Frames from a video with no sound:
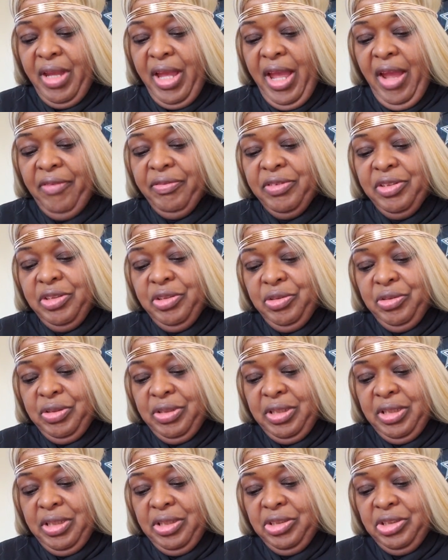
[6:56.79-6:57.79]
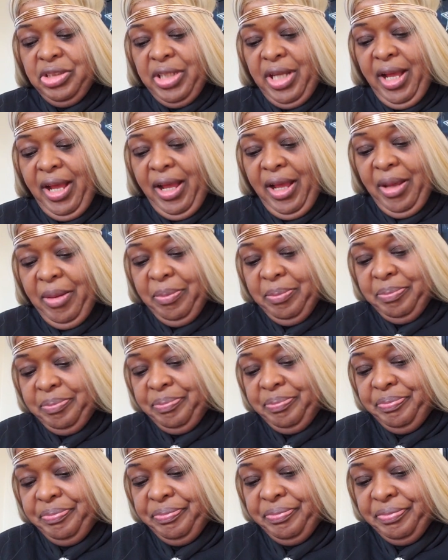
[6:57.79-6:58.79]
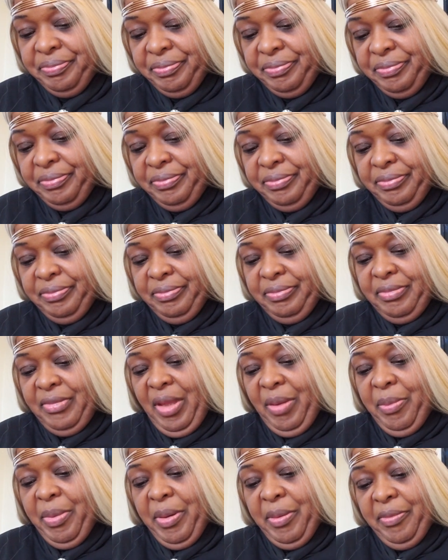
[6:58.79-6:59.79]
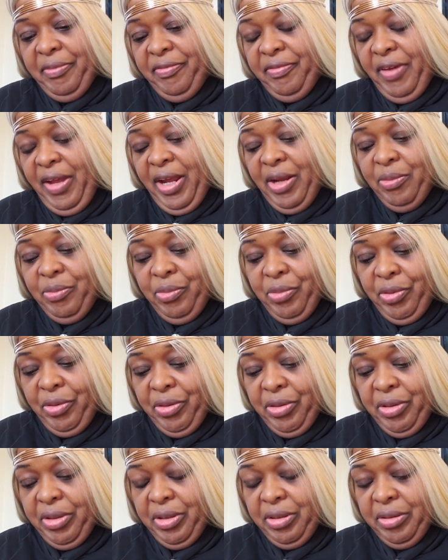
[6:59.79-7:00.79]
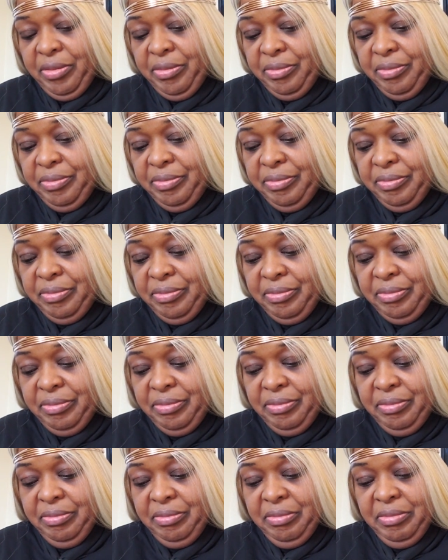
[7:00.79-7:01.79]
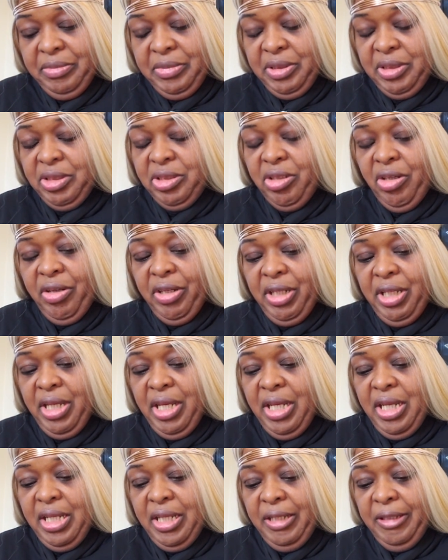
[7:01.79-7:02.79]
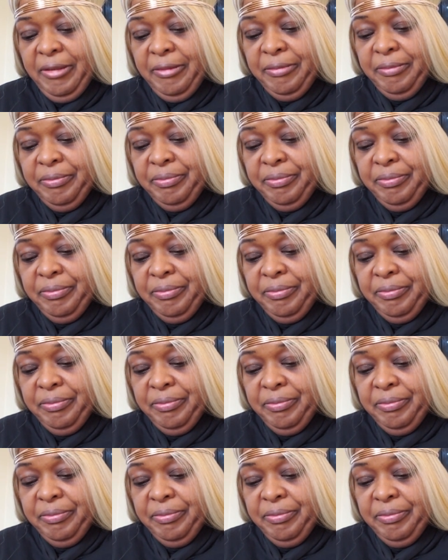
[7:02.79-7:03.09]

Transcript: after losing the job, not being able to find work, started eating.